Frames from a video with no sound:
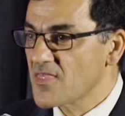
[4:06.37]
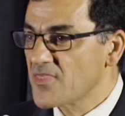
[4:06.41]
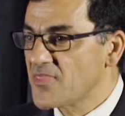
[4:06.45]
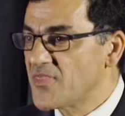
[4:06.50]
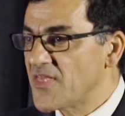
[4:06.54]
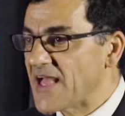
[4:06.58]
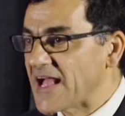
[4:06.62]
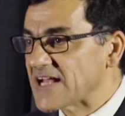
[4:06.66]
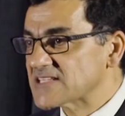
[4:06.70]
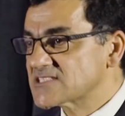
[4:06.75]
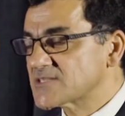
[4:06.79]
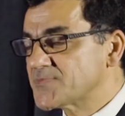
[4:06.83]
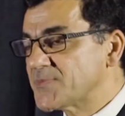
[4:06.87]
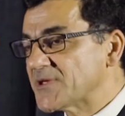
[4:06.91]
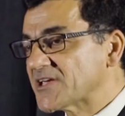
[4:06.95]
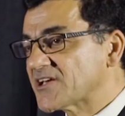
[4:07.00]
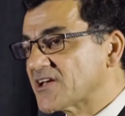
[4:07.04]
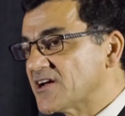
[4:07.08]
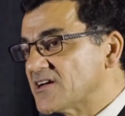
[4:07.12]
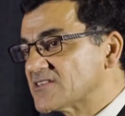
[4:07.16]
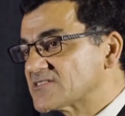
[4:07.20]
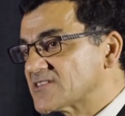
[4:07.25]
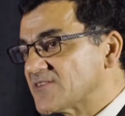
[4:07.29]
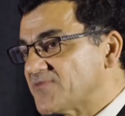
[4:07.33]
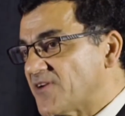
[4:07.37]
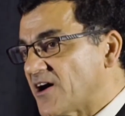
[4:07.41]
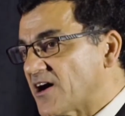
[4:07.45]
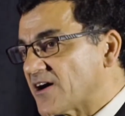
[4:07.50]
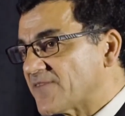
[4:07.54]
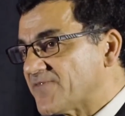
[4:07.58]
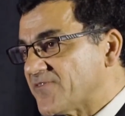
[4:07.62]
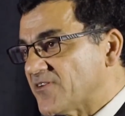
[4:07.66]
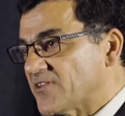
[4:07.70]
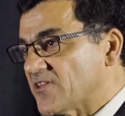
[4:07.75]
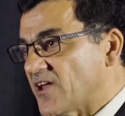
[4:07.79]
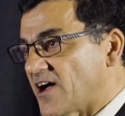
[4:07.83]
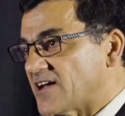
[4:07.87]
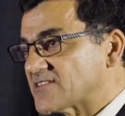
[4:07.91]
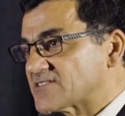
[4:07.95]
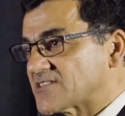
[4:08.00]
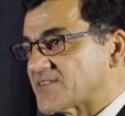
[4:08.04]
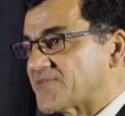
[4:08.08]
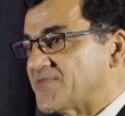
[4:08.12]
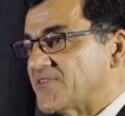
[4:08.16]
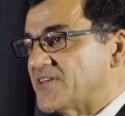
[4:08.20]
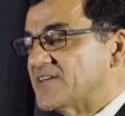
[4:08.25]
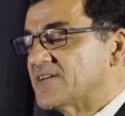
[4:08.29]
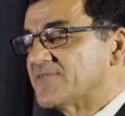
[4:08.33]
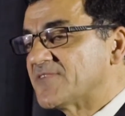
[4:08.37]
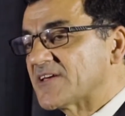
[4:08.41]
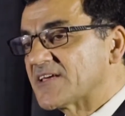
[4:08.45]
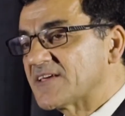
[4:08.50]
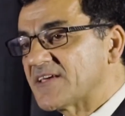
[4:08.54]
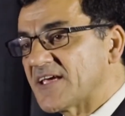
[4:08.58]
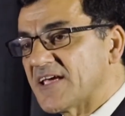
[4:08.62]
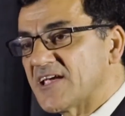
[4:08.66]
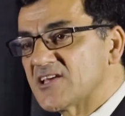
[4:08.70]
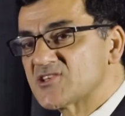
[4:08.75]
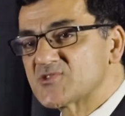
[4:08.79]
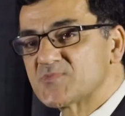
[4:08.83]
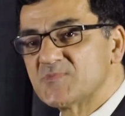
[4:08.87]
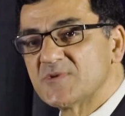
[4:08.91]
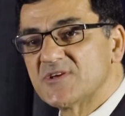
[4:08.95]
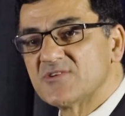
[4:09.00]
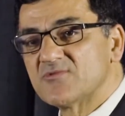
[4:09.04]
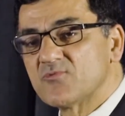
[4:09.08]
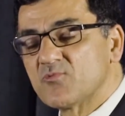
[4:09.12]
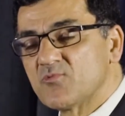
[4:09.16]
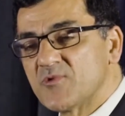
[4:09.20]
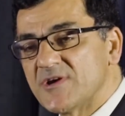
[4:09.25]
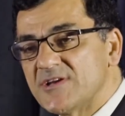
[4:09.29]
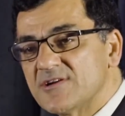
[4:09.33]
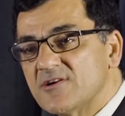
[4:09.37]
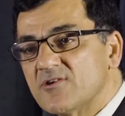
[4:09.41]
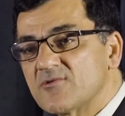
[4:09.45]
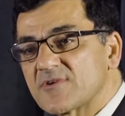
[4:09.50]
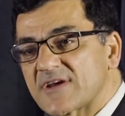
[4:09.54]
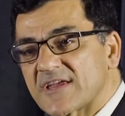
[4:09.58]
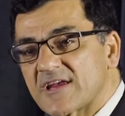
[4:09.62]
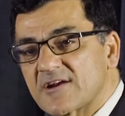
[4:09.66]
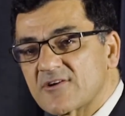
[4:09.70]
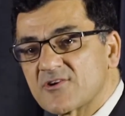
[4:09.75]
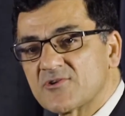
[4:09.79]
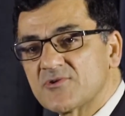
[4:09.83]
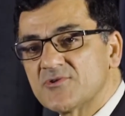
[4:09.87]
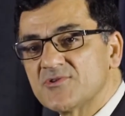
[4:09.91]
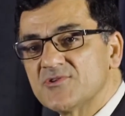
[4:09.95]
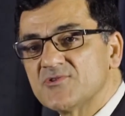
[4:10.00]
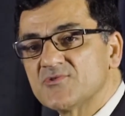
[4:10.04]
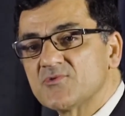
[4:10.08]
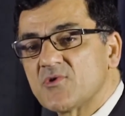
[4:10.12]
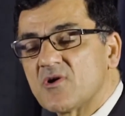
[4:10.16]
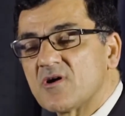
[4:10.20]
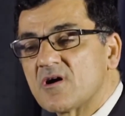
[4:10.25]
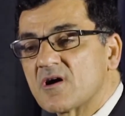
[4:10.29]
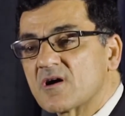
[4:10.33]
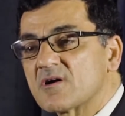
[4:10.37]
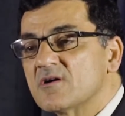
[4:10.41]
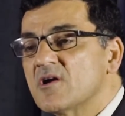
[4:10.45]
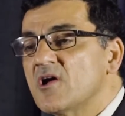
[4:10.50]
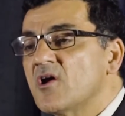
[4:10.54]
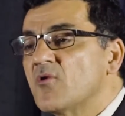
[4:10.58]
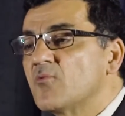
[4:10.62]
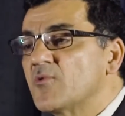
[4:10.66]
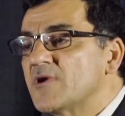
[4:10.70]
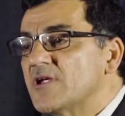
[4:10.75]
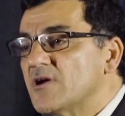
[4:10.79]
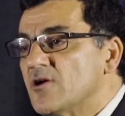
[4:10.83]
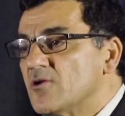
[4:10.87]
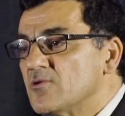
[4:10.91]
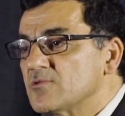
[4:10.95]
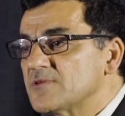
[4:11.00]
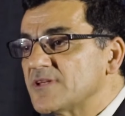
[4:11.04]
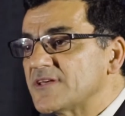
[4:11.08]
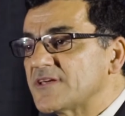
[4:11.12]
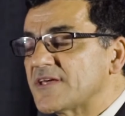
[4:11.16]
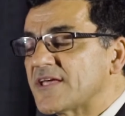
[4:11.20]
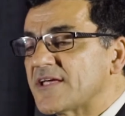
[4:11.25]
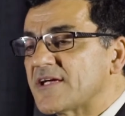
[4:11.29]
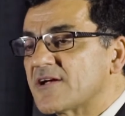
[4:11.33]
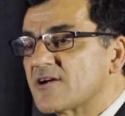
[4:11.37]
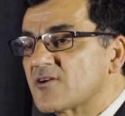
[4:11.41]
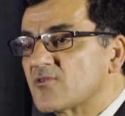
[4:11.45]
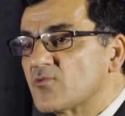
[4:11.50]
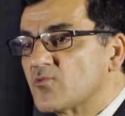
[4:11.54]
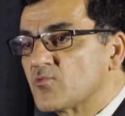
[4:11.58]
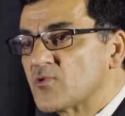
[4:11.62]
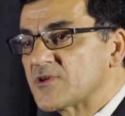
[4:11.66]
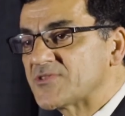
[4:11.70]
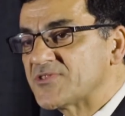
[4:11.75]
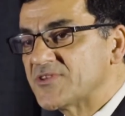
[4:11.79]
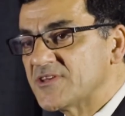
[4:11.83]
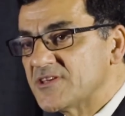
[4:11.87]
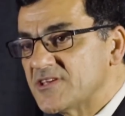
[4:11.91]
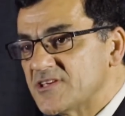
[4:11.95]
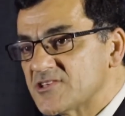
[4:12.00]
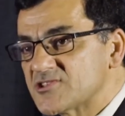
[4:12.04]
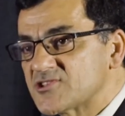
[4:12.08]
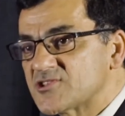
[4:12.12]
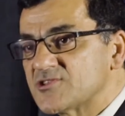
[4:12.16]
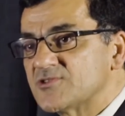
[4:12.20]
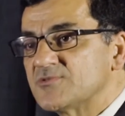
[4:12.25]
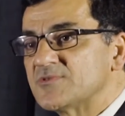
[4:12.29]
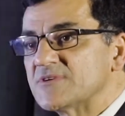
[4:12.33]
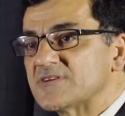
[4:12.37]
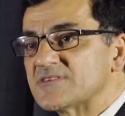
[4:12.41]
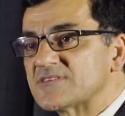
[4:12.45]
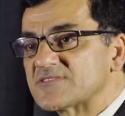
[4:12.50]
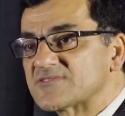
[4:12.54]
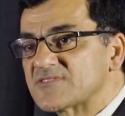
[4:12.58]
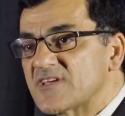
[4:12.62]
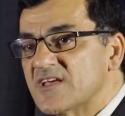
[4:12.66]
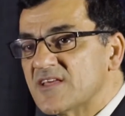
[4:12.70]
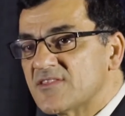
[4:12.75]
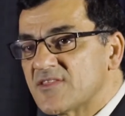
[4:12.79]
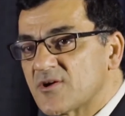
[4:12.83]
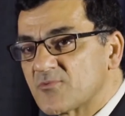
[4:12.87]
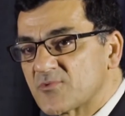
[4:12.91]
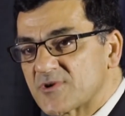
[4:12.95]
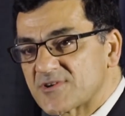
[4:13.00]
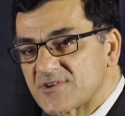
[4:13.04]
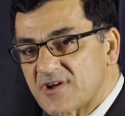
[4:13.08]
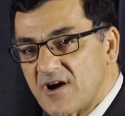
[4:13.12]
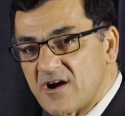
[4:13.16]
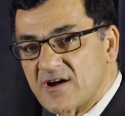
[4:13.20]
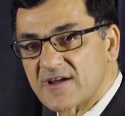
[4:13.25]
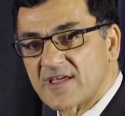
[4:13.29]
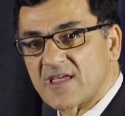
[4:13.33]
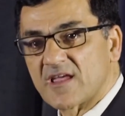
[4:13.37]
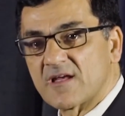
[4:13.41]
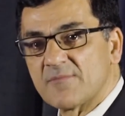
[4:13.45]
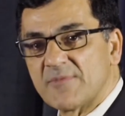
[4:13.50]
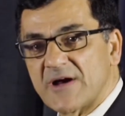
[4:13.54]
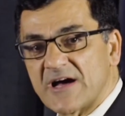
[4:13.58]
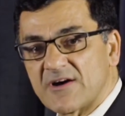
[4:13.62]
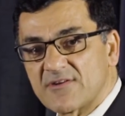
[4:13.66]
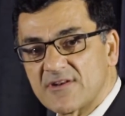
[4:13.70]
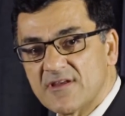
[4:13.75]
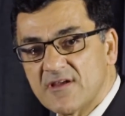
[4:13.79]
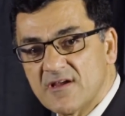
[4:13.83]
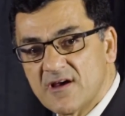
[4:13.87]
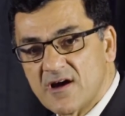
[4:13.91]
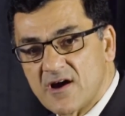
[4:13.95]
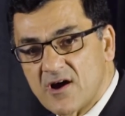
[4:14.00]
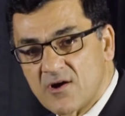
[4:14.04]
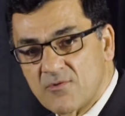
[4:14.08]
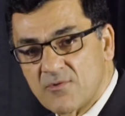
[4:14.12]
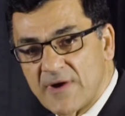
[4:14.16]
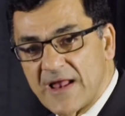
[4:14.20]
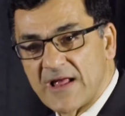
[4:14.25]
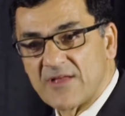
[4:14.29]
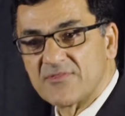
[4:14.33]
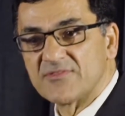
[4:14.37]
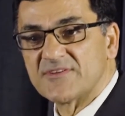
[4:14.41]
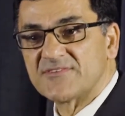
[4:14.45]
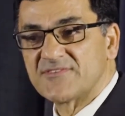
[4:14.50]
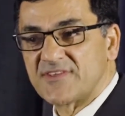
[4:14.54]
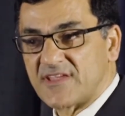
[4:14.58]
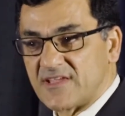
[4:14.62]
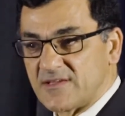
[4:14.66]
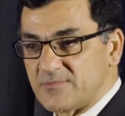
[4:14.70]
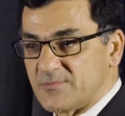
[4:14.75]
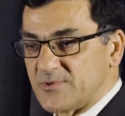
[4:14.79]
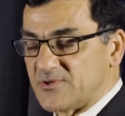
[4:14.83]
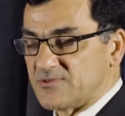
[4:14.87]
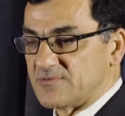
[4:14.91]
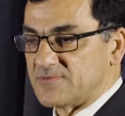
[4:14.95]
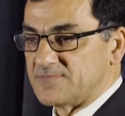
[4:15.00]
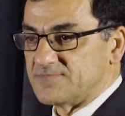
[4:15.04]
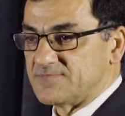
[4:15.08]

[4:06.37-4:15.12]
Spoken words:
That's because of our philosophy of engagement. We don't care who you are. We only care what the issue is that we're talking about around the table.